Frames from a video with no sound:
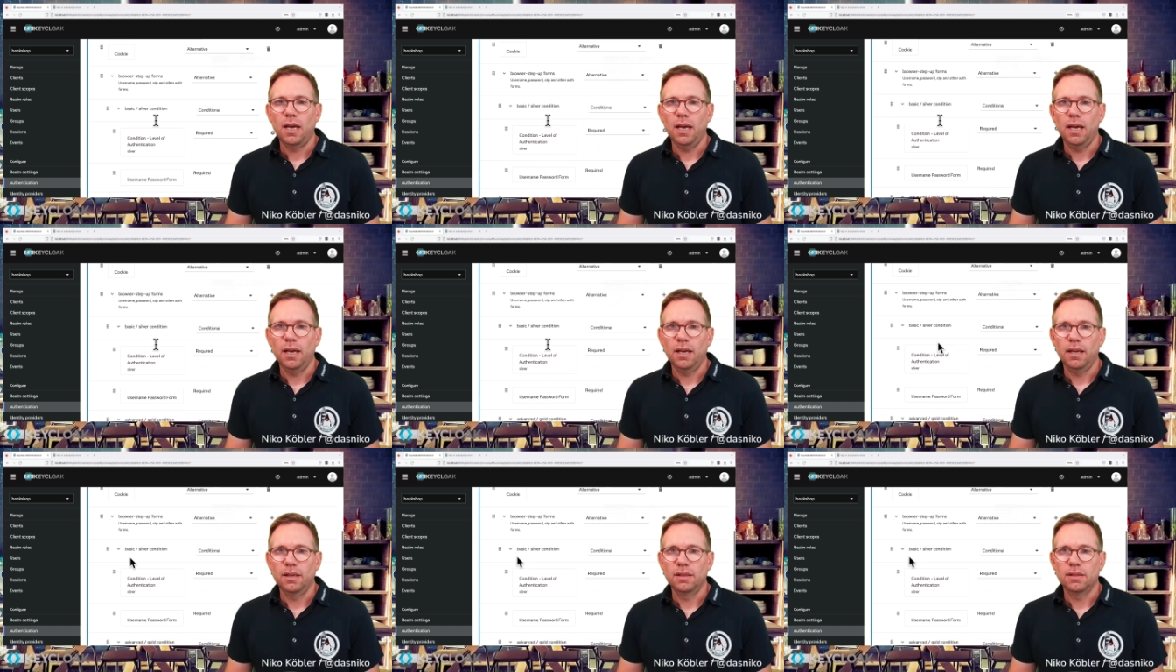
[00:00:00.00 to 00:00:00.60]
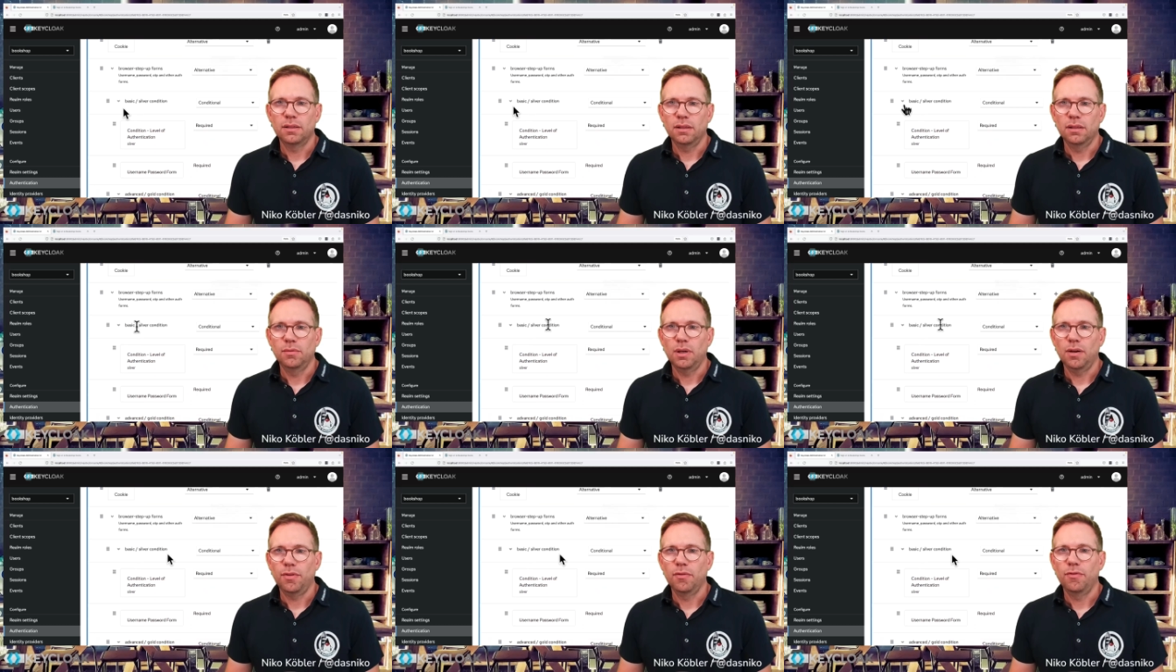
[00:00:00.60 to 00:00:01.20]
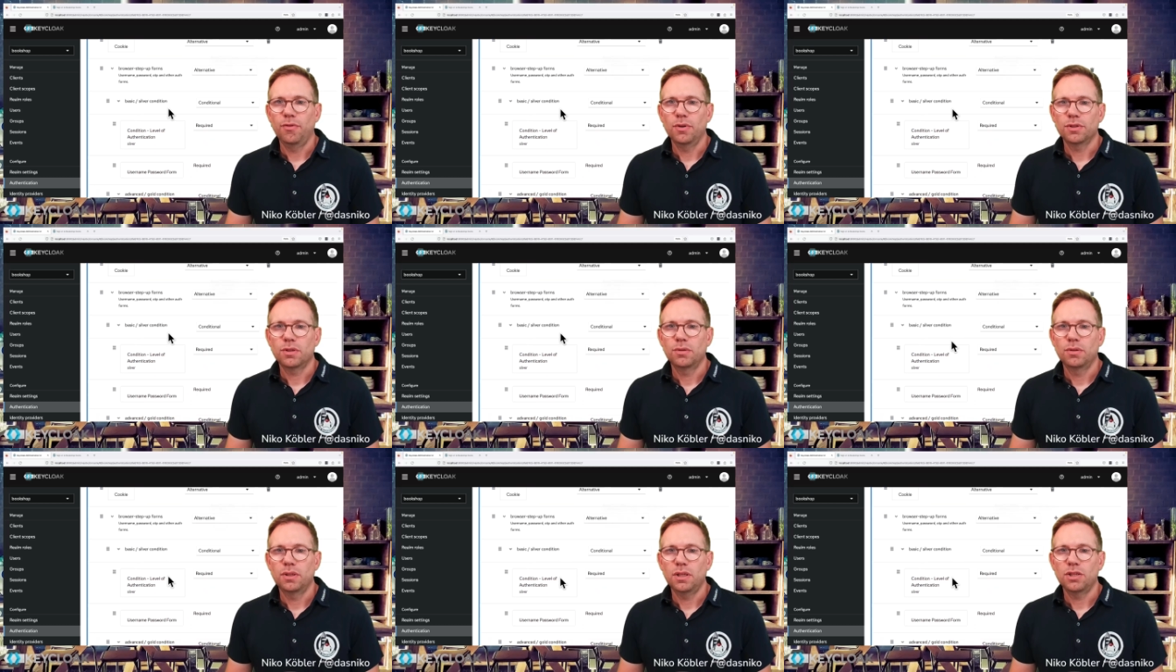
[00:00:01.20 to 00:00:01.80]
And we have the first
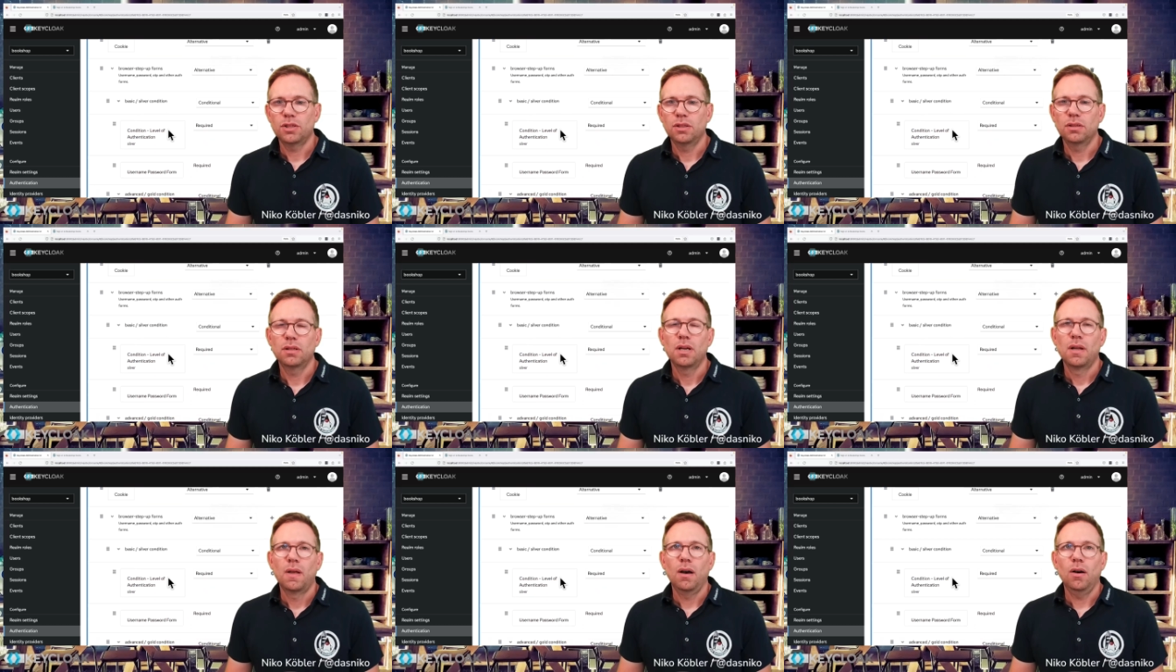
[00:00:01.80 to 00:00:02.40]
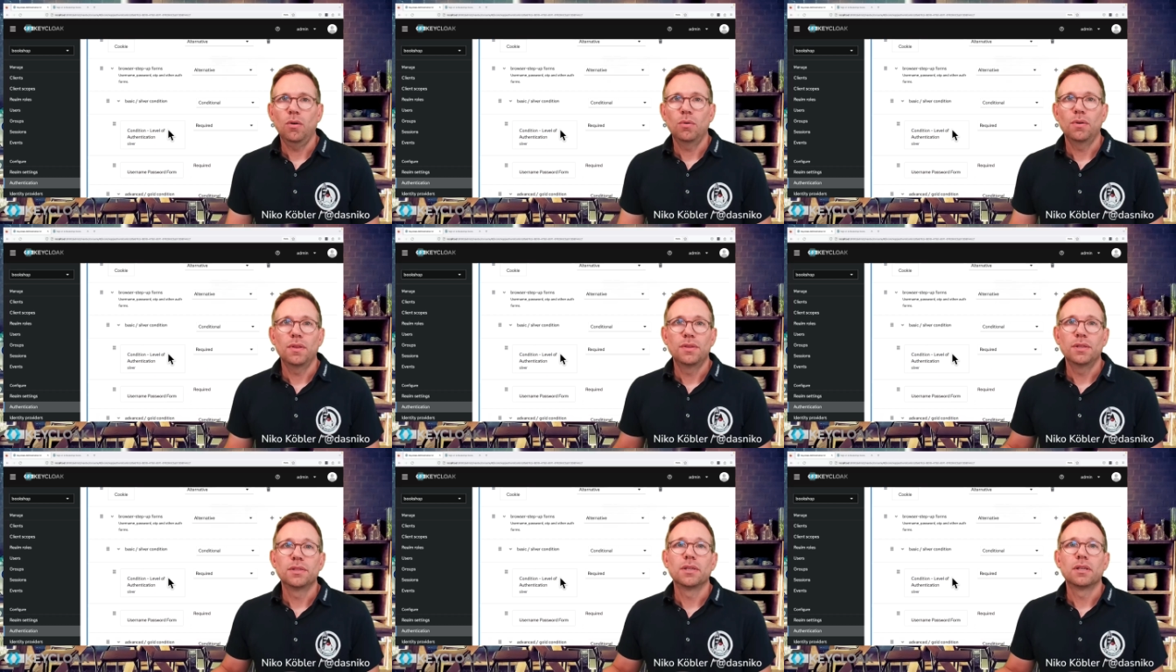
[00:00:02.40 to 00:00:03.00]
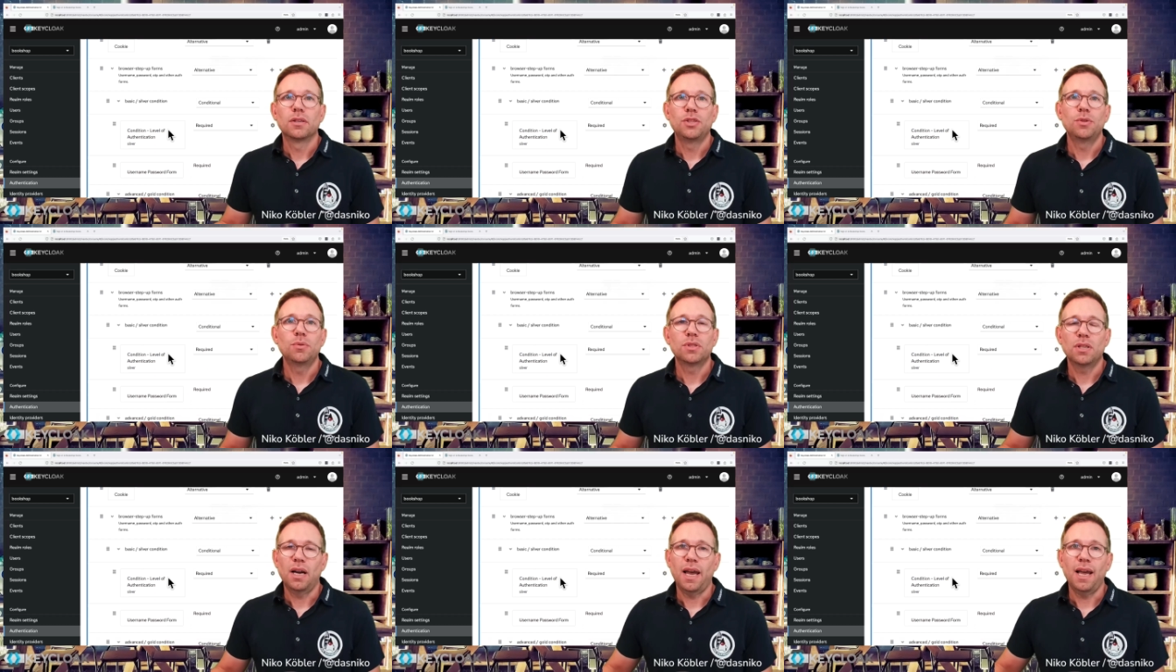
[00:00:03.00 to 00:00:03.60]
condition, oh, the
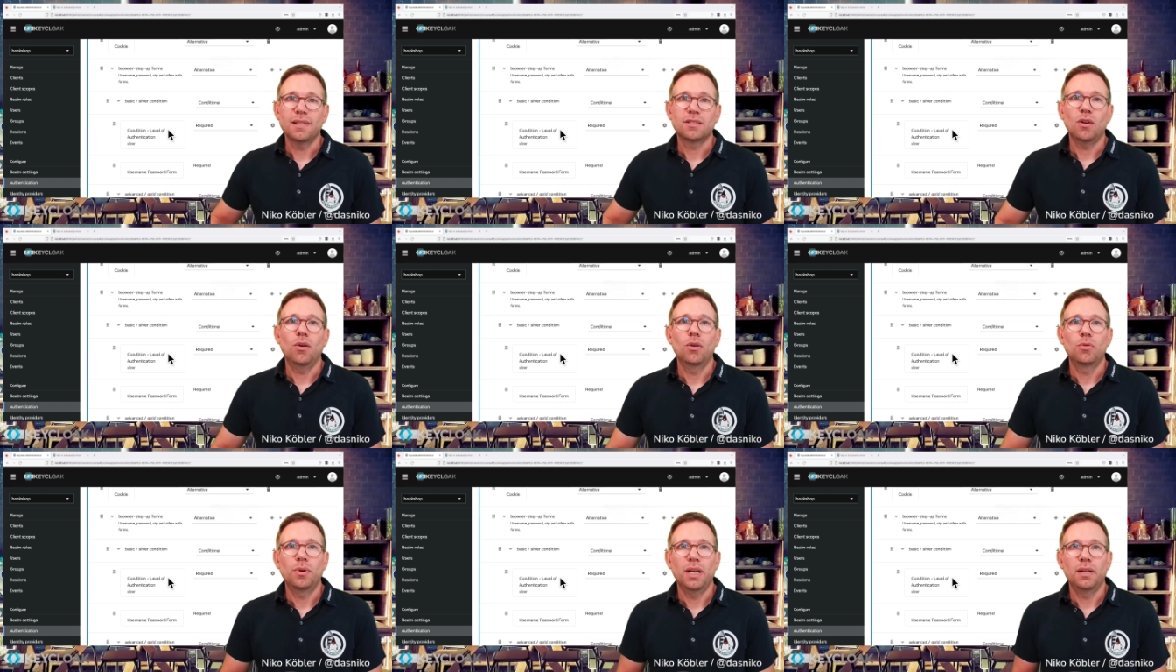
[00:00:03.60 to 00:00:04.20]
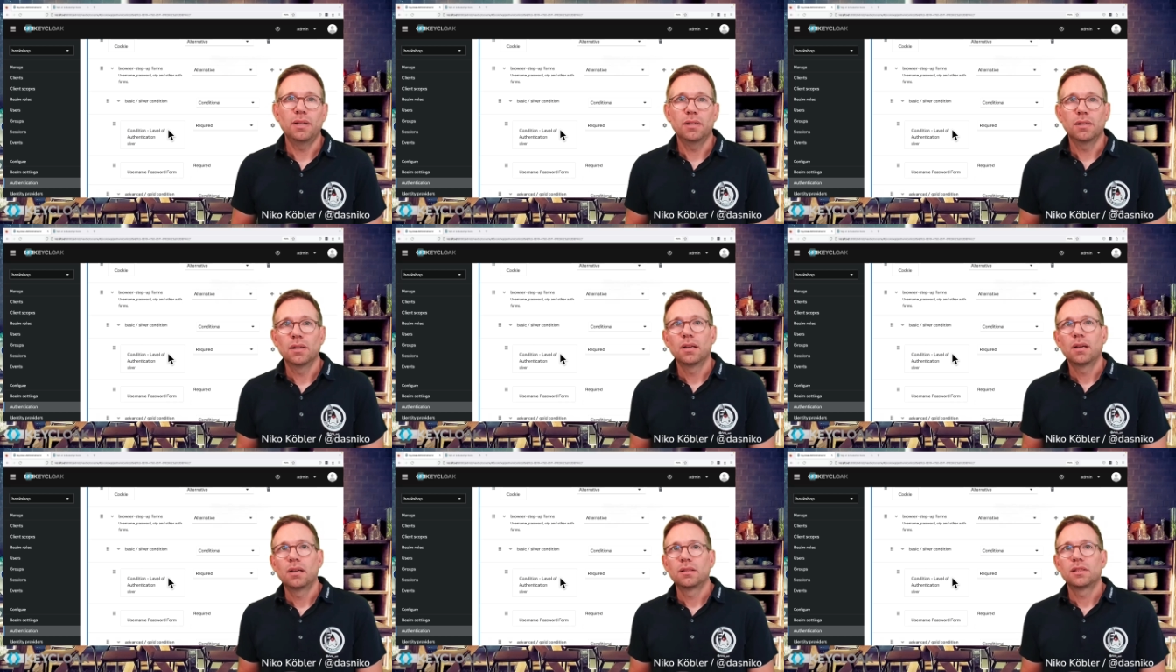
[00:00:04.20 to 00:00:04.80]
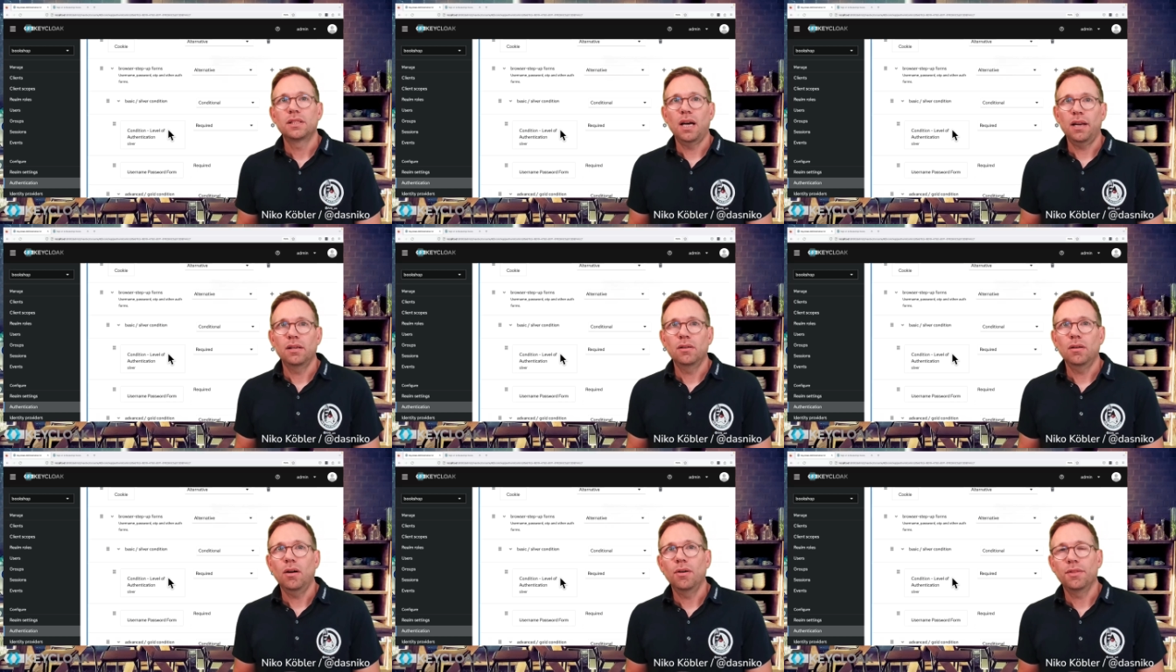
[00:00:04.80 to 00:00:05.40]
user has already
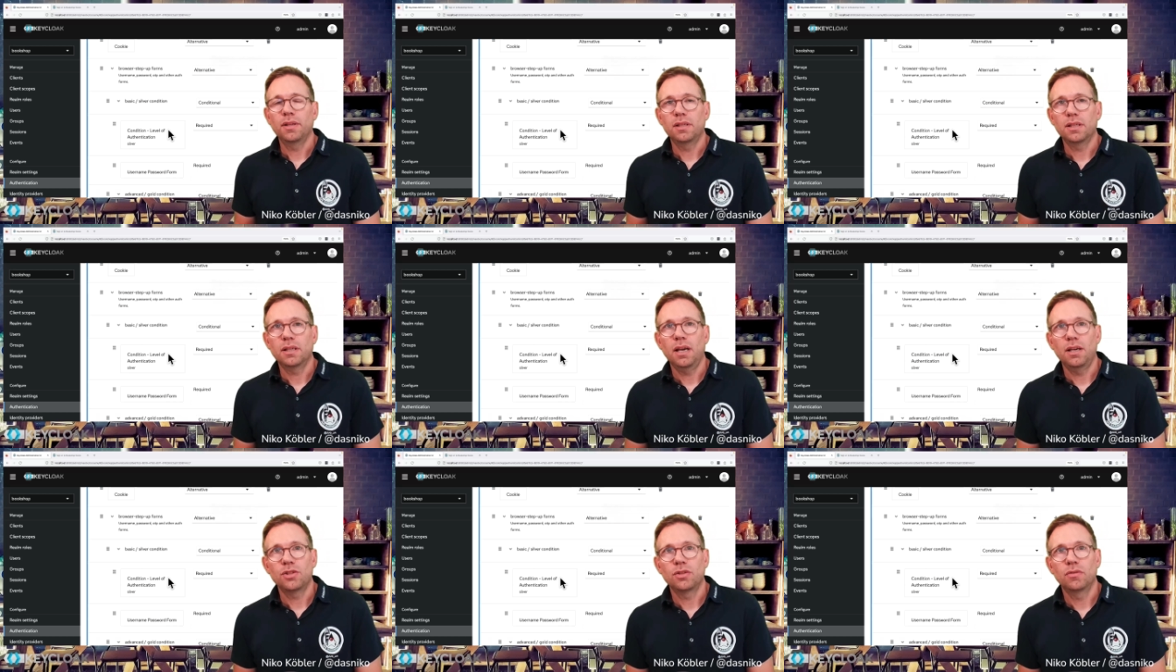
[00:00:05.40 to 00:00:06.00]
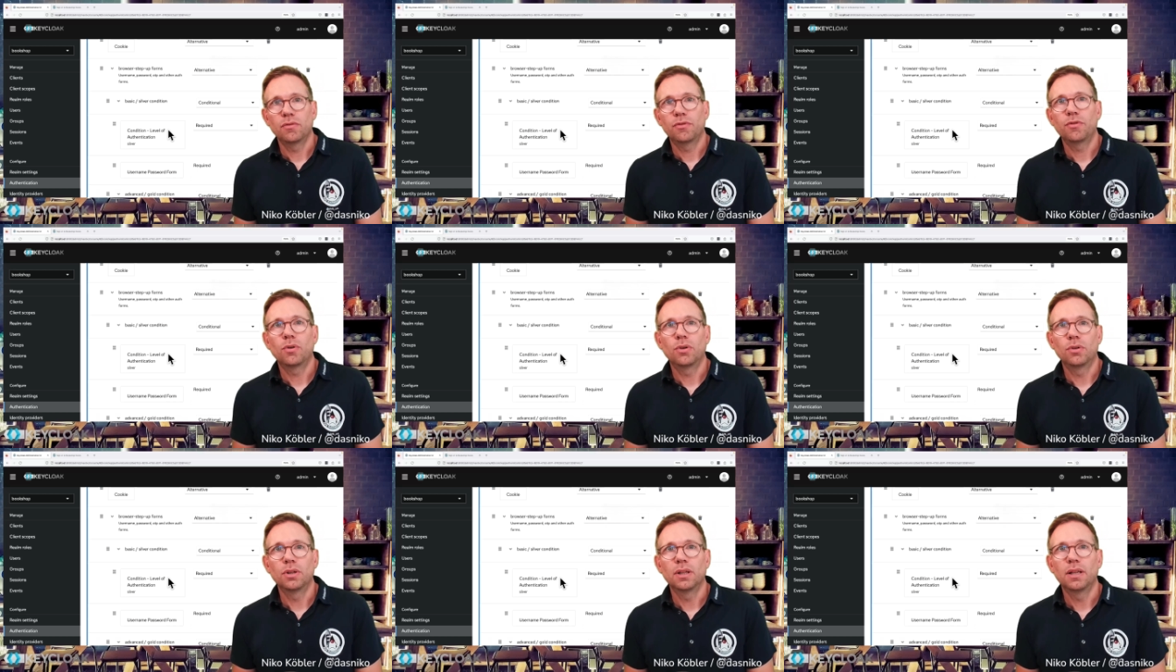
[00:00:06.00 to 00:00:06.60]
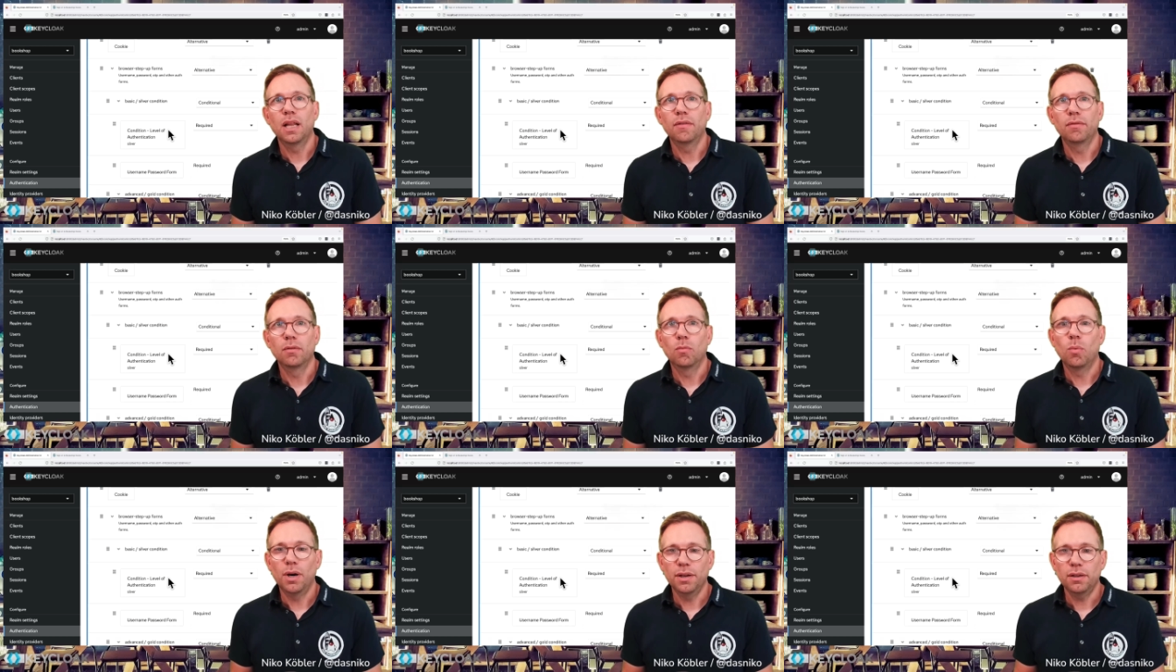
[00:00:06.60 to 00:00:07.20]
done authentication for level
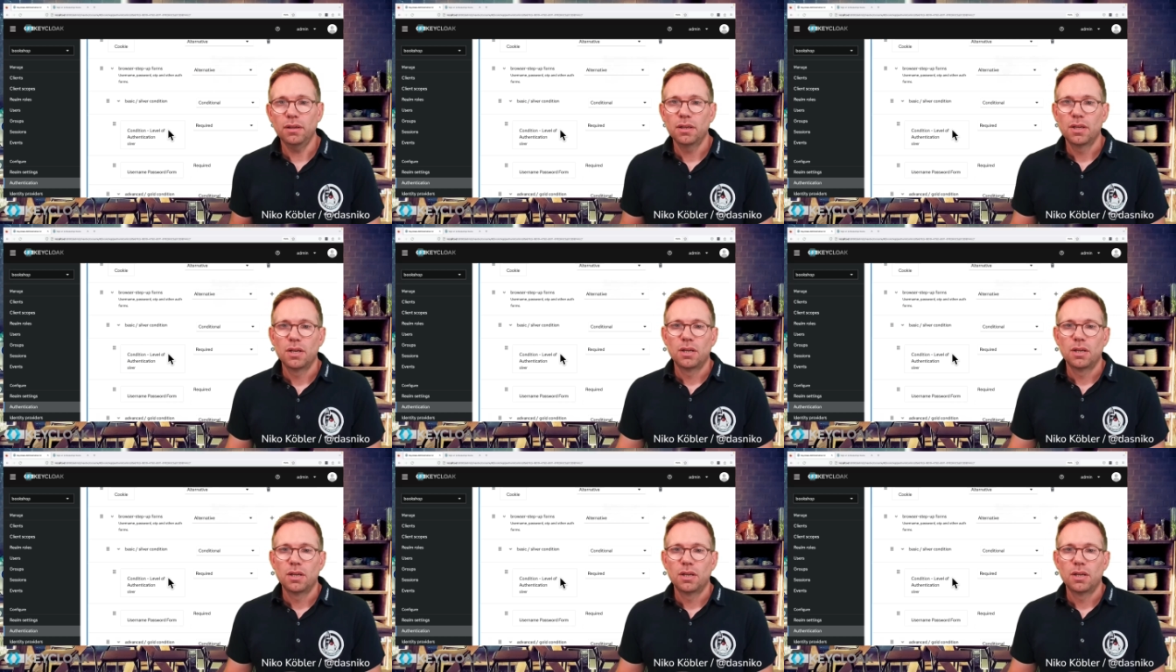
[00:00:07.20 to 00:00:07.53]
1